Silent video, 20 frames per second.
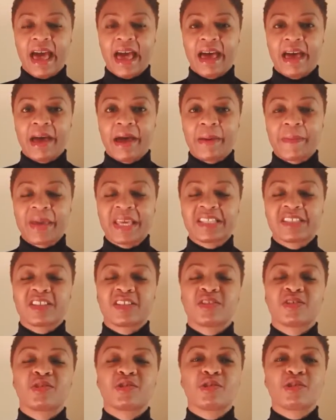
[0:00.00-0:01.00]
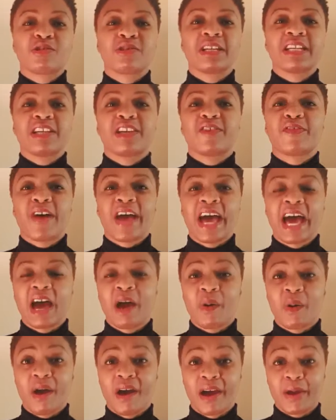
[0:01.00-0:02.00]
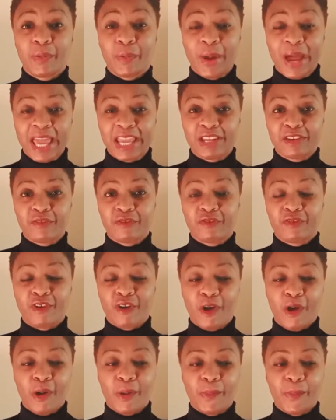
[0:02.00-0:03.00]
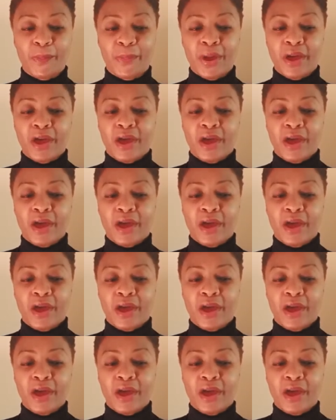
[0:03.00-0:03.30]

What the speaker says: It's the story of how I went from